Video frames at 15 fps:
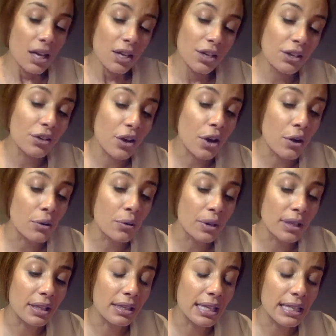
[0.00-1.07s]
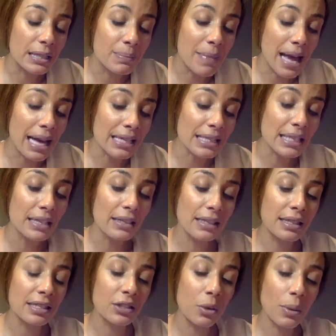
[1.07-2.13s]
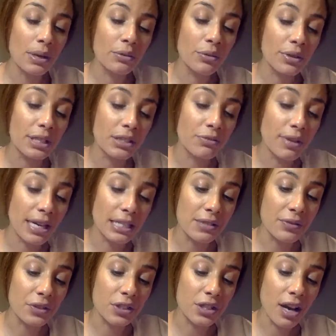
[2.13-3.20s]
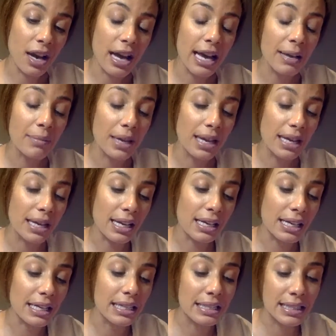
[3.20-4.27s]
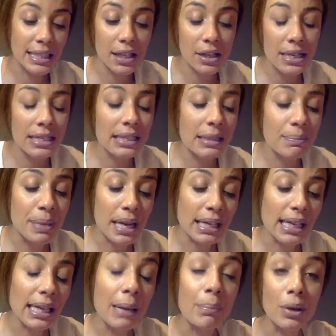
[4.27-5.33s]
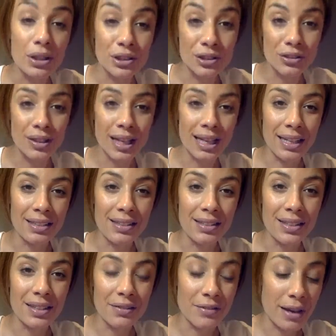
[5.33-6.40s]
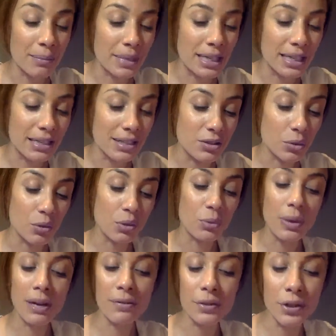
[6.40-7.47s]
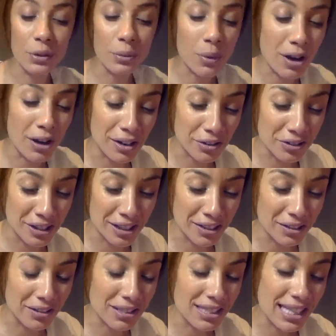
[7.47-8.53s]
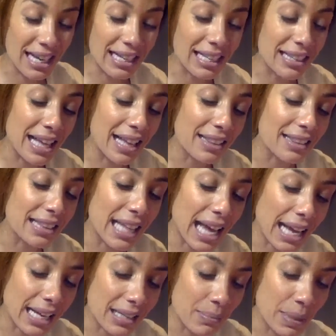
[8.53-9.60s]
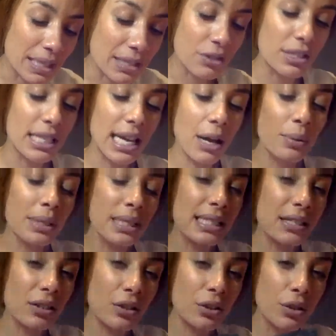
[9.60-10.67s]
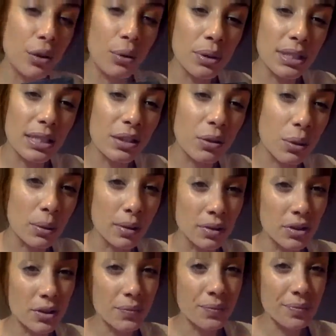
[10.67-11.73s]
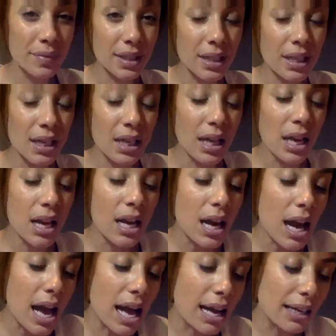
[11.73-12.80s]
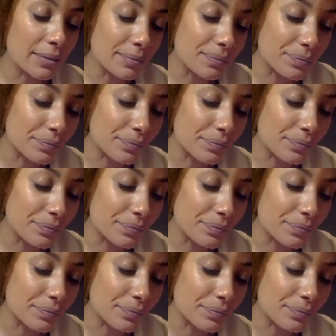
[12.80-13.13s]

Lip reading: This masculine that's going through this restful time, he's seriously picking up on your light, feminines, or whoever you are out there, sending that light. Because you see how he's still cloaked in gold? I